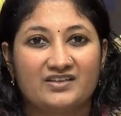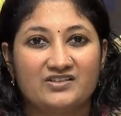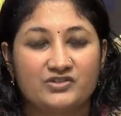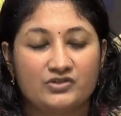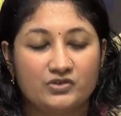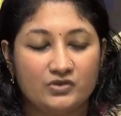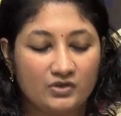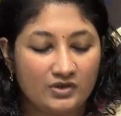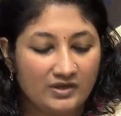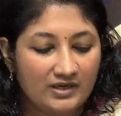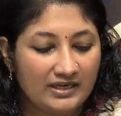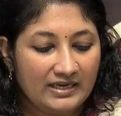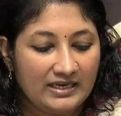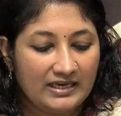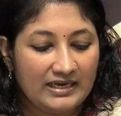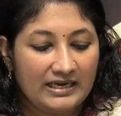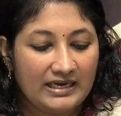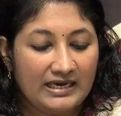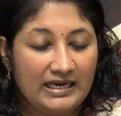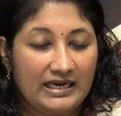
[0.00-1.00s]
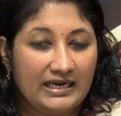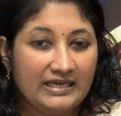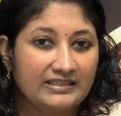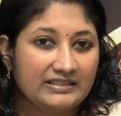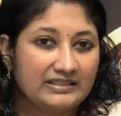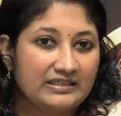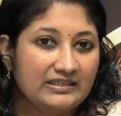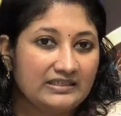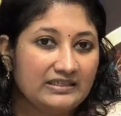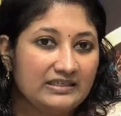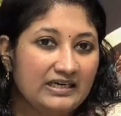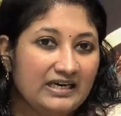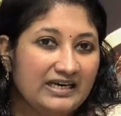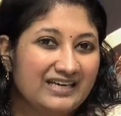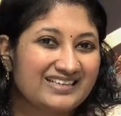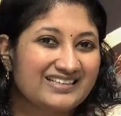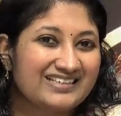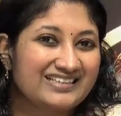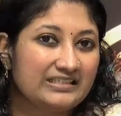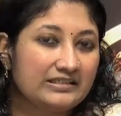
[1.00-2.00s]
So, the
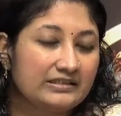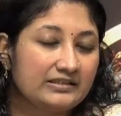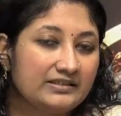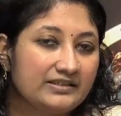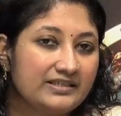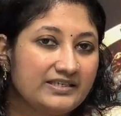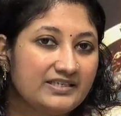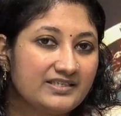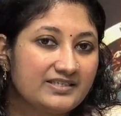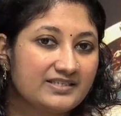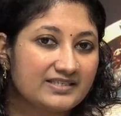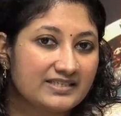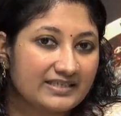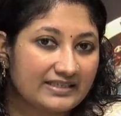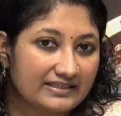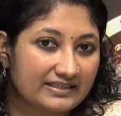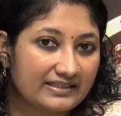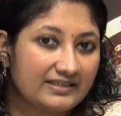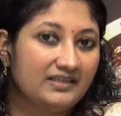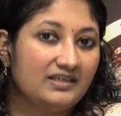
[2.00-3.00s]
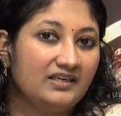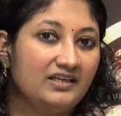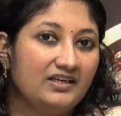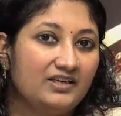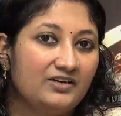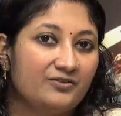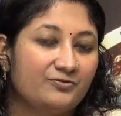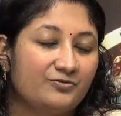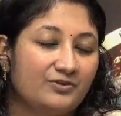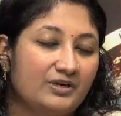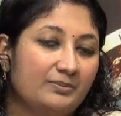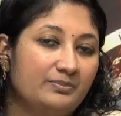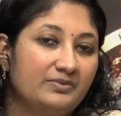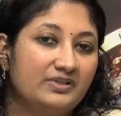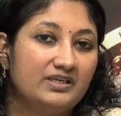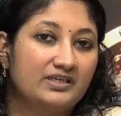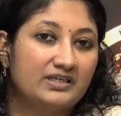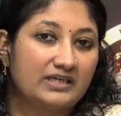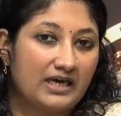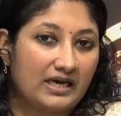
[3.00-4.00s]
returning signal from
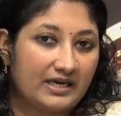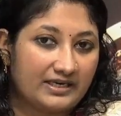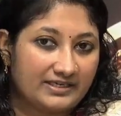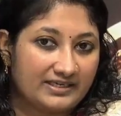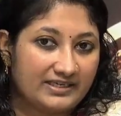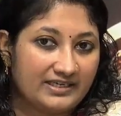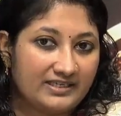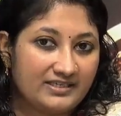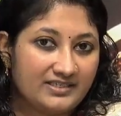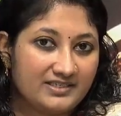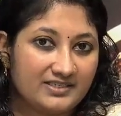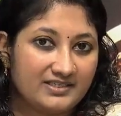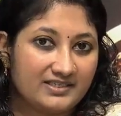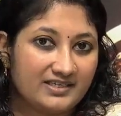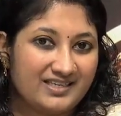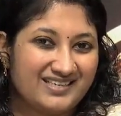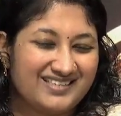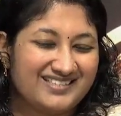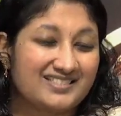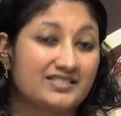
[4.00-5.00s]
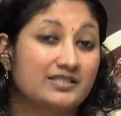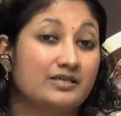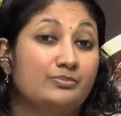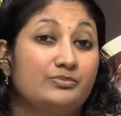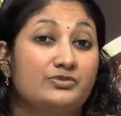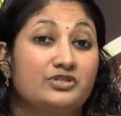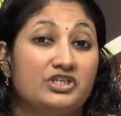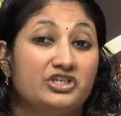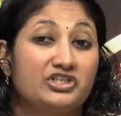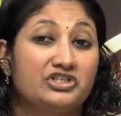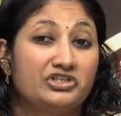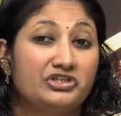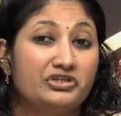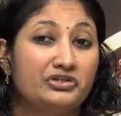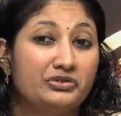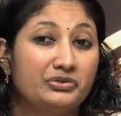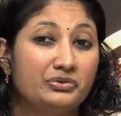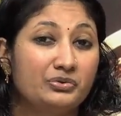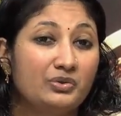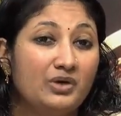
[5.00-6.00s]
the target is subjected
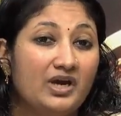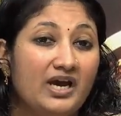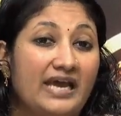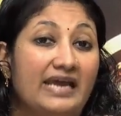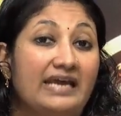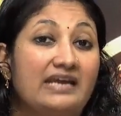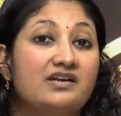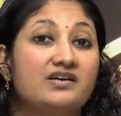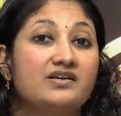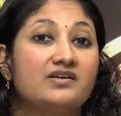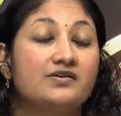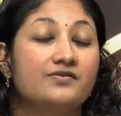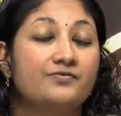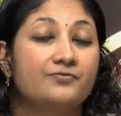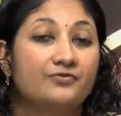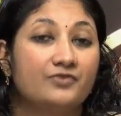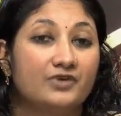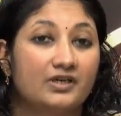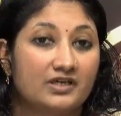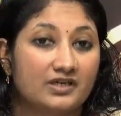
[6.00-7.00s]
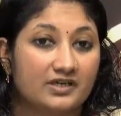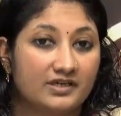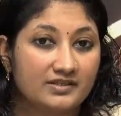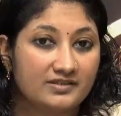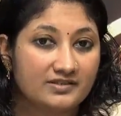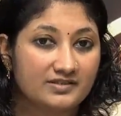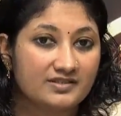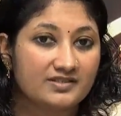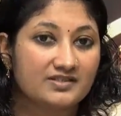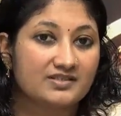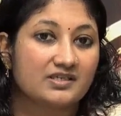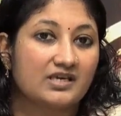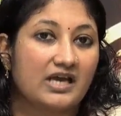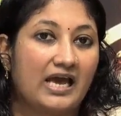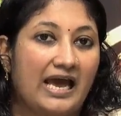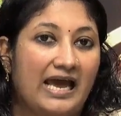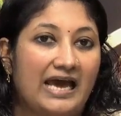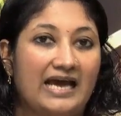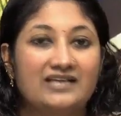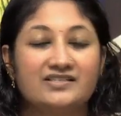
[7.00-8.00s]
to interference
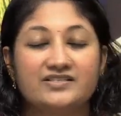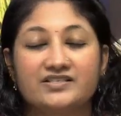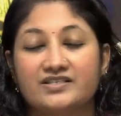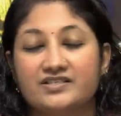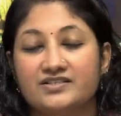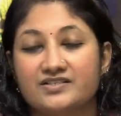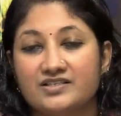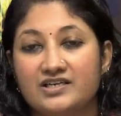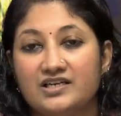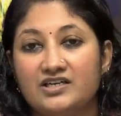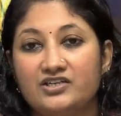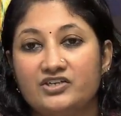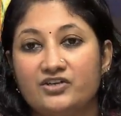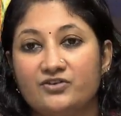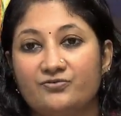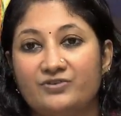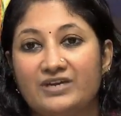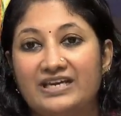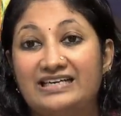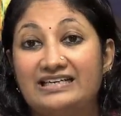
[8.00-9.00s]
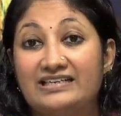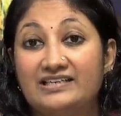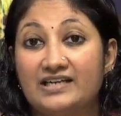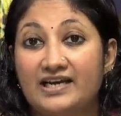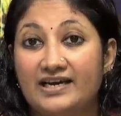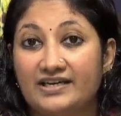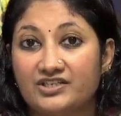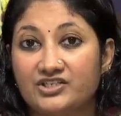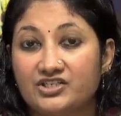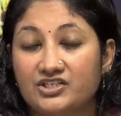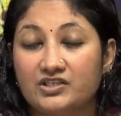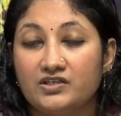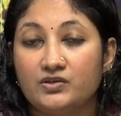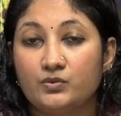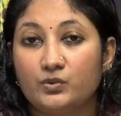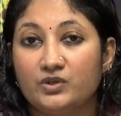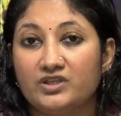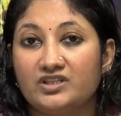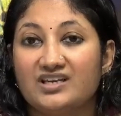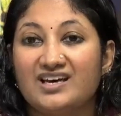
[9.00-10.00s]
as a result of
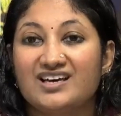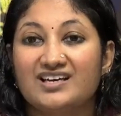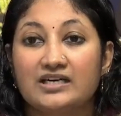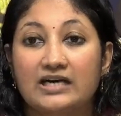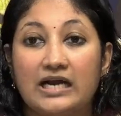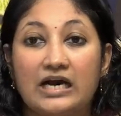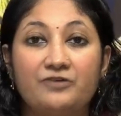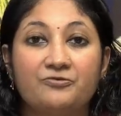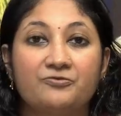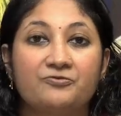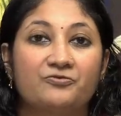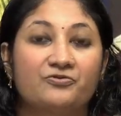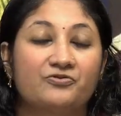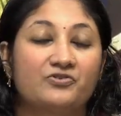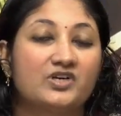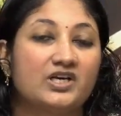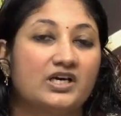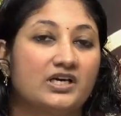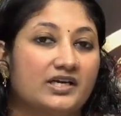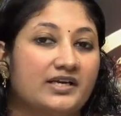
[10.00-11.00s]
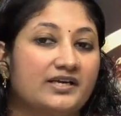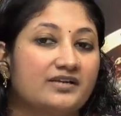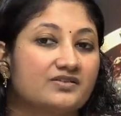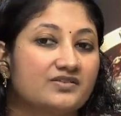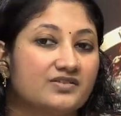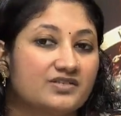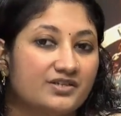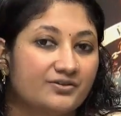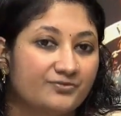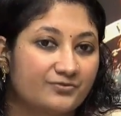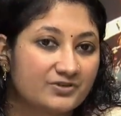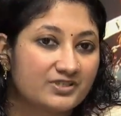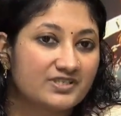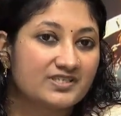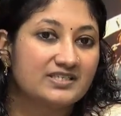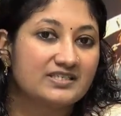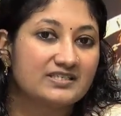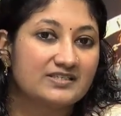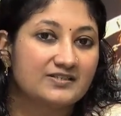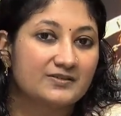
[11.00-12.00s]
interaction with rough terrain
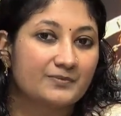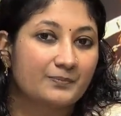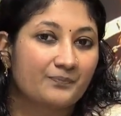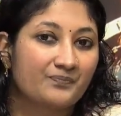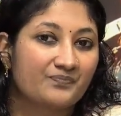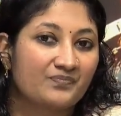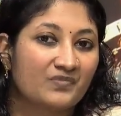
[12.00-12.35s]
surfaces